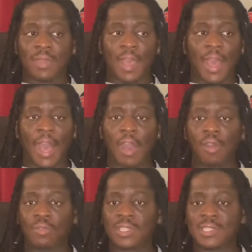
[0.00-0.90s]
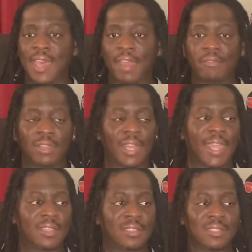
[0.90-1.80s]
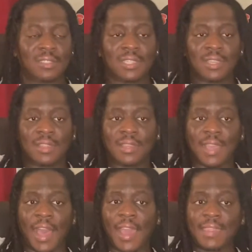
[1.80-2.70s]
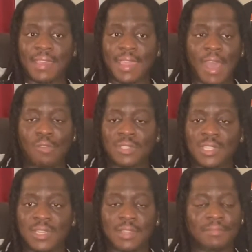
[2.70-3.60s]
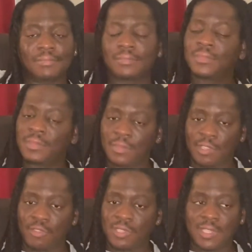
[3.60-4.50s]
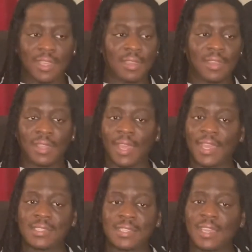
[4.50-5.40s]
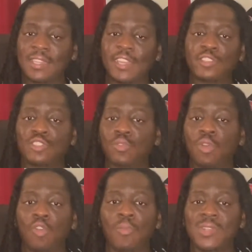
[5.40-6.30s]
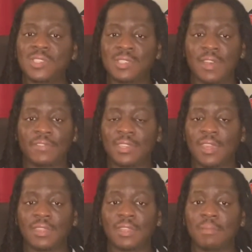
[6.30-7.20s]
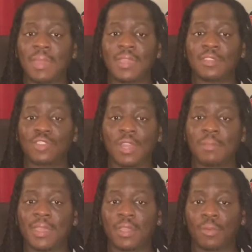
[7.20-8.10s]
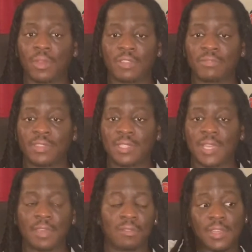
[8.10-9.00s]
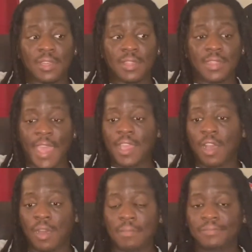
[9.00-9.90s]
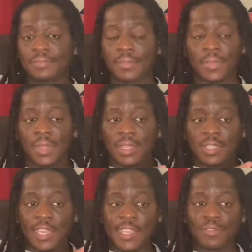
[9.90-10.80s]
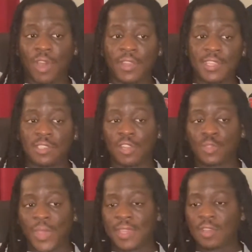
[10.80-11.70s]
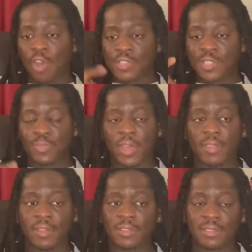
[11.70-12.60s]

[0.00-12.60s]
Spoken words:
how does that relate to the guy, the accountant? You'll see. Like I said, they just threw a whole bunch of stuff together to try to make it work to fit the title. They come, he's on his way, he calls his brother